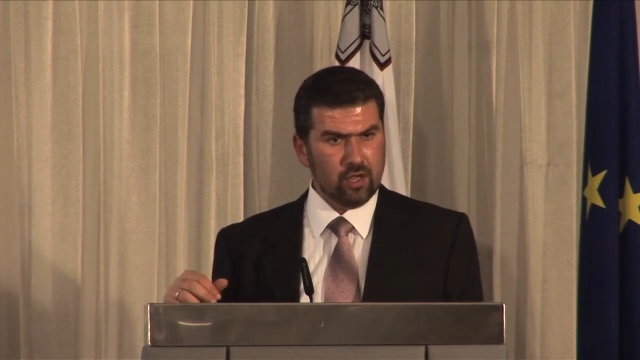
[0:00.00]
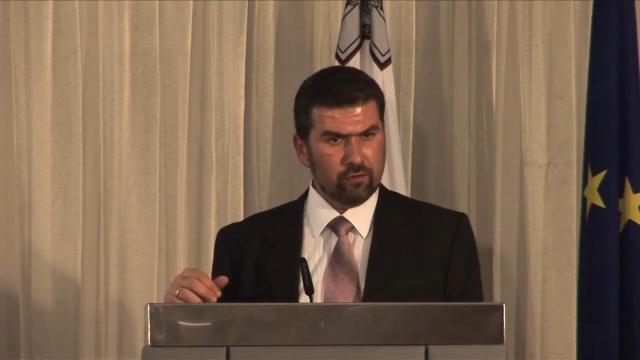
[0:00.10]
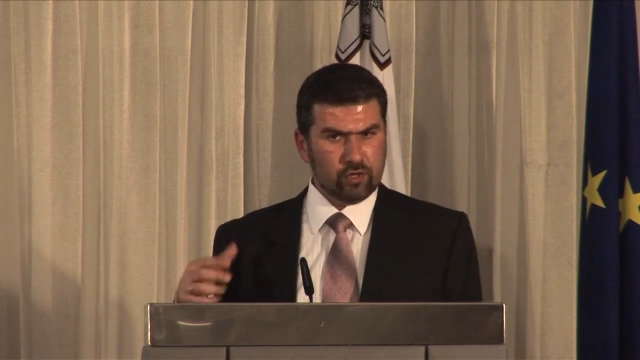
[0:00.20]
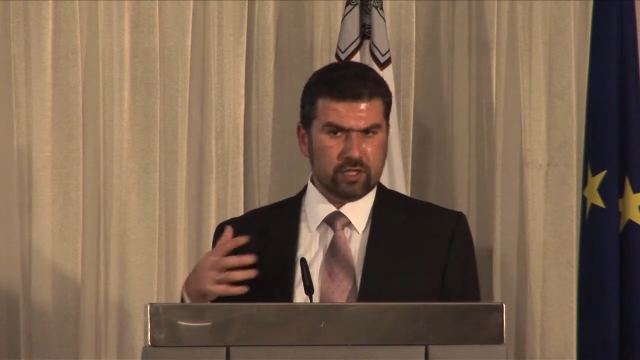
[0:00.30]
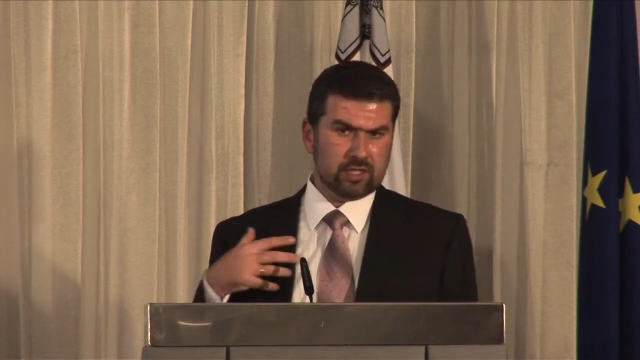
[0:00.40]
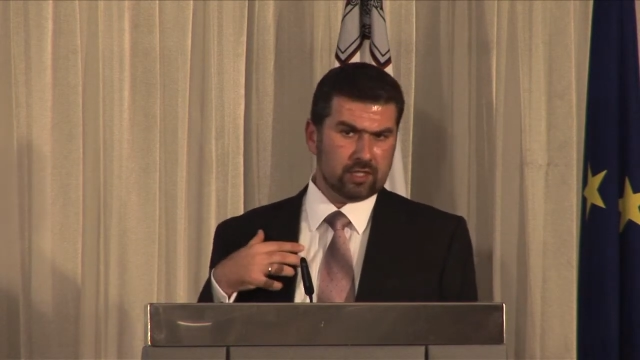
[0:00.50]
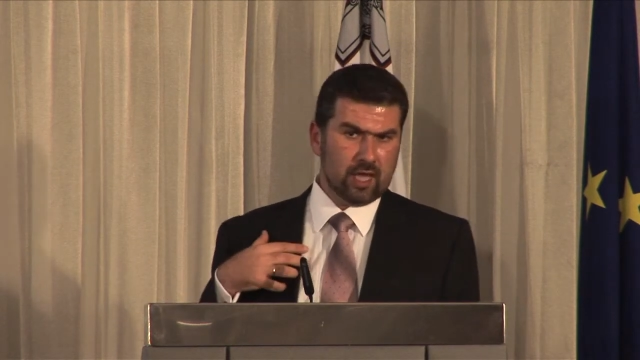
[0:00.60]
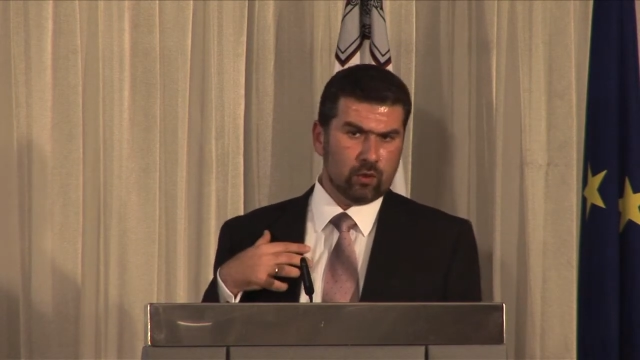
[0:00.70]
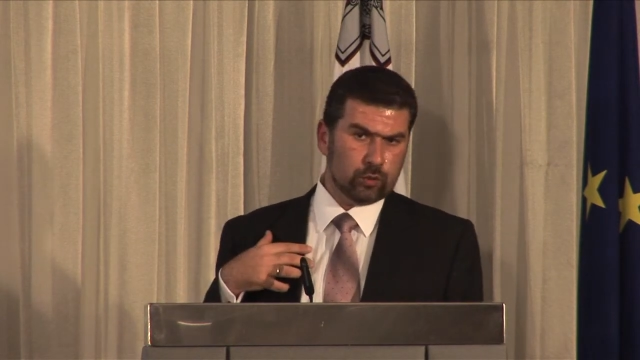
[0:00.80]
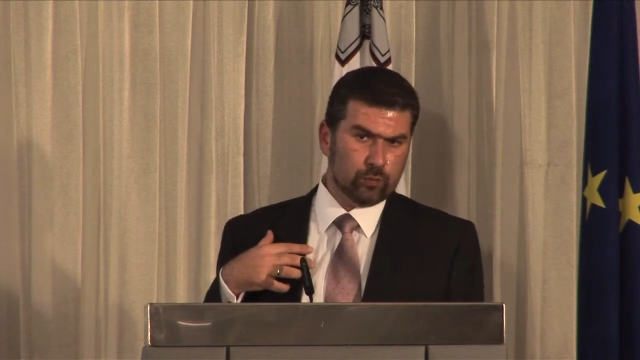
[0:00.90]
For instance,
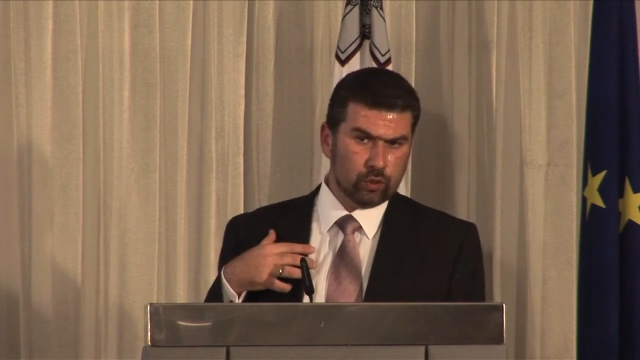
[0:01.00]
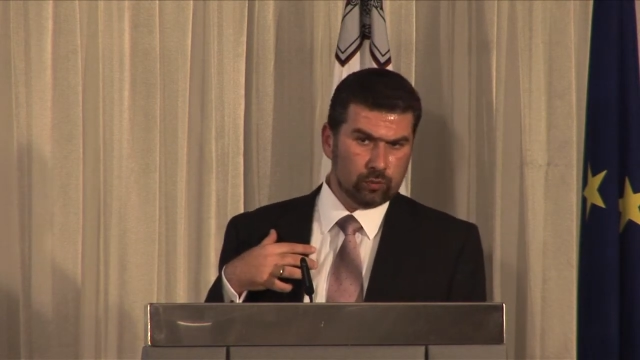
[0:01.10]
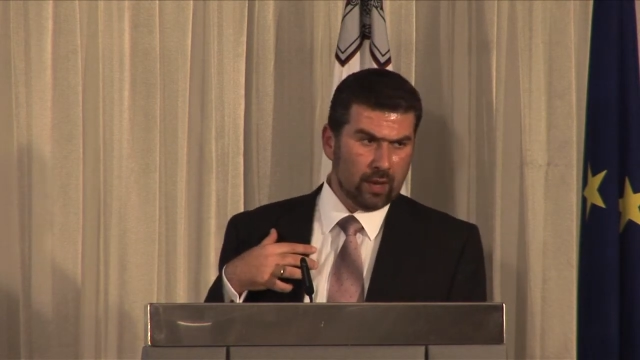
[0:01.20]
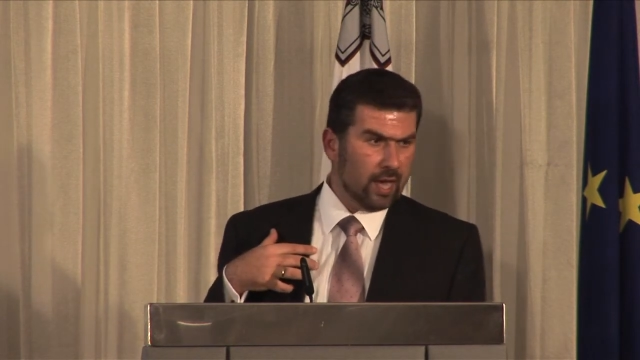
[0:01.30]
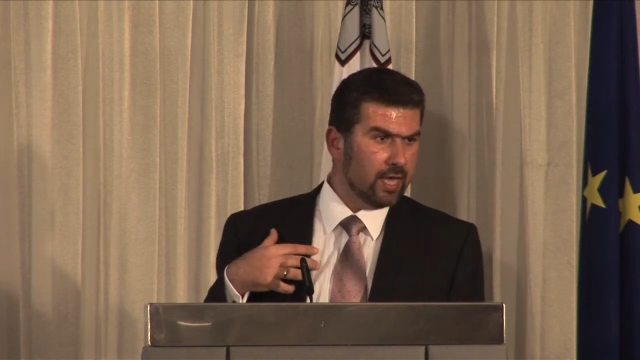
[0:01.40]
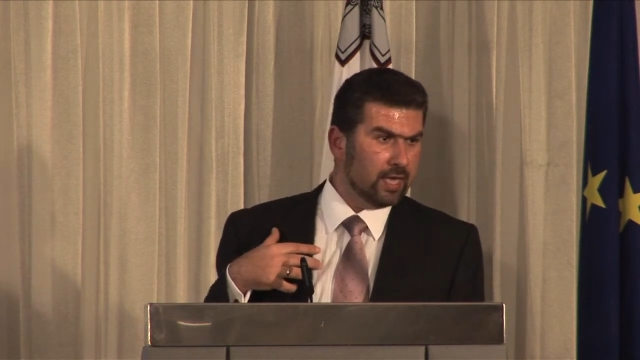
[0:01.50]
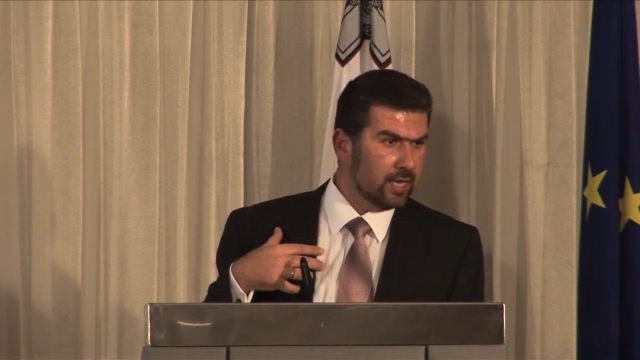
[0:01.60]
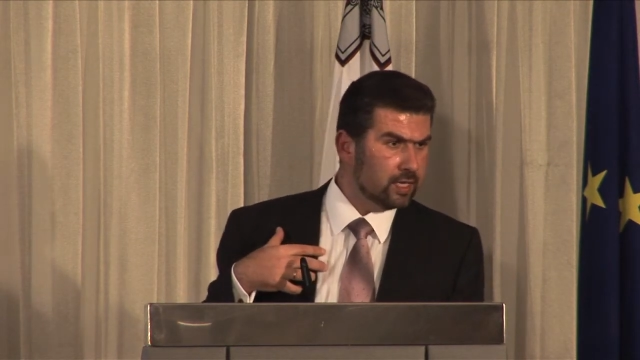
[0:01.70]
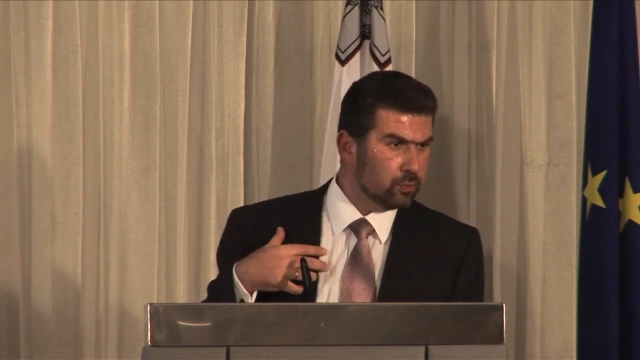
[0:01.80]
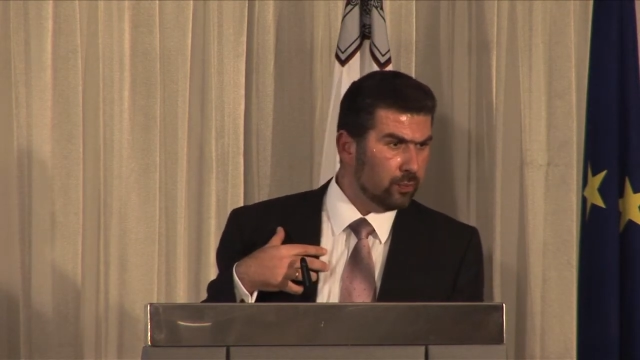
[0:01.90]
I would put my
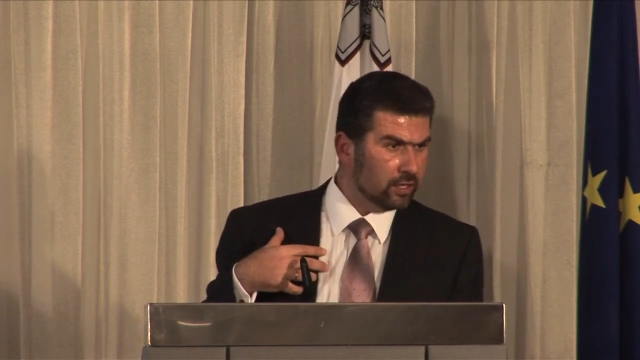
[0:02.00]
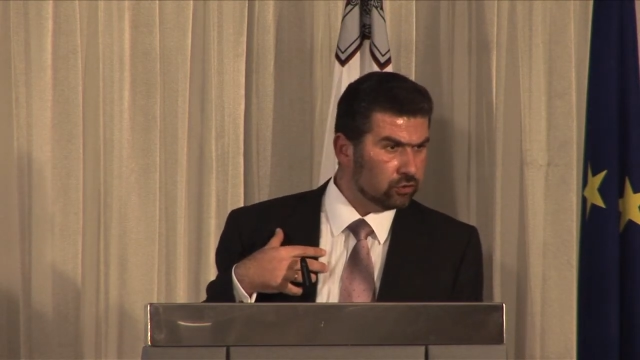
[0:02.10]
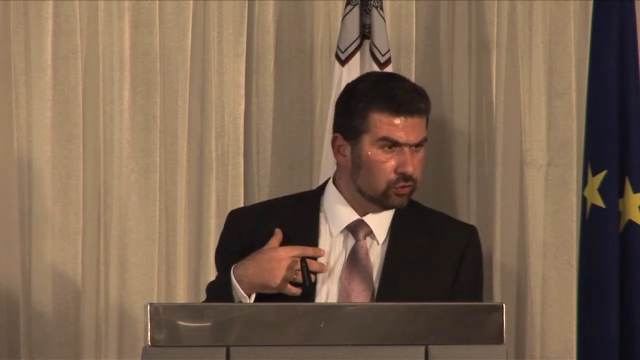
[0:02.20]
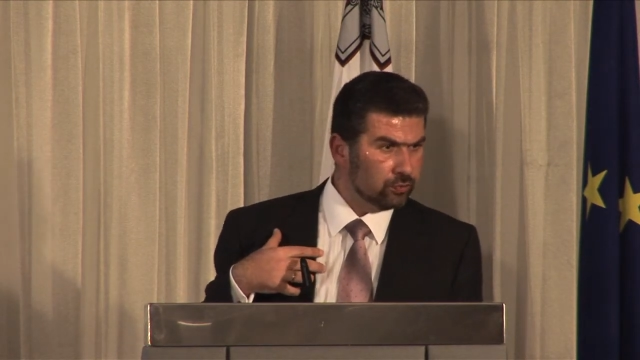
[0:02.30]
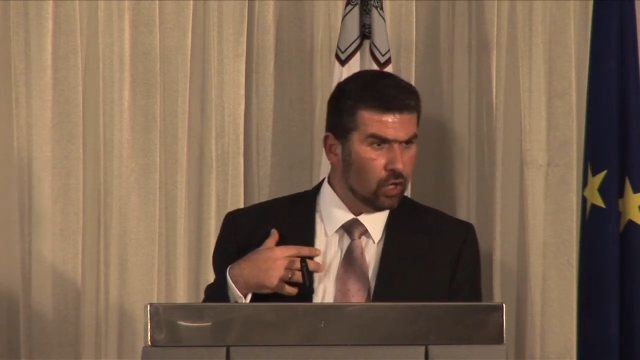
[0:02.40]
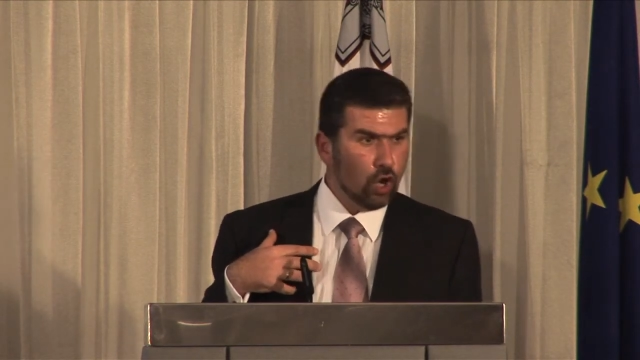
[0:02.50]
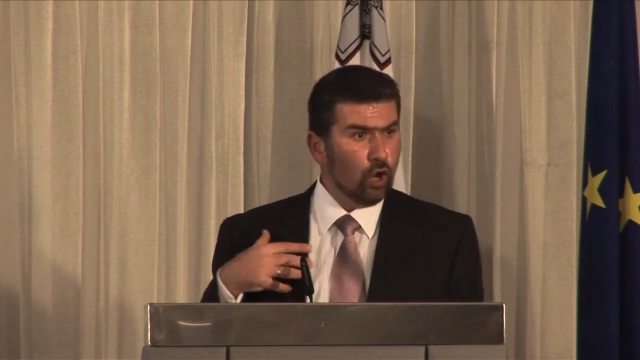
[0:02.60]
kid's bedroom